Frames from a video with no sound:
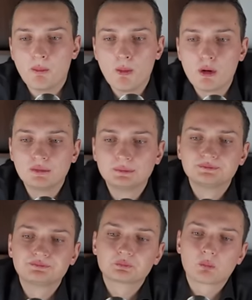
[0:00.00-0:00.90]
Bobo
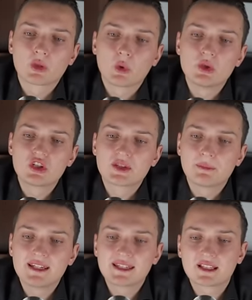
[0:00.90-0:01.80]
which is
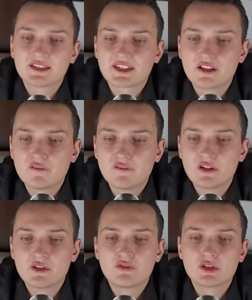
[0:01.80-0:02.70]
basically something
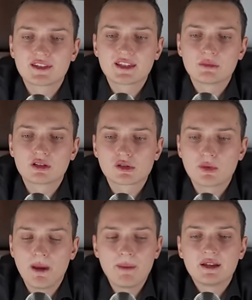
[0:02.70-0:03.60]
very, very similar to
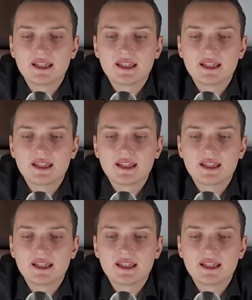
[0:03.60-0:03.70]
Pepe.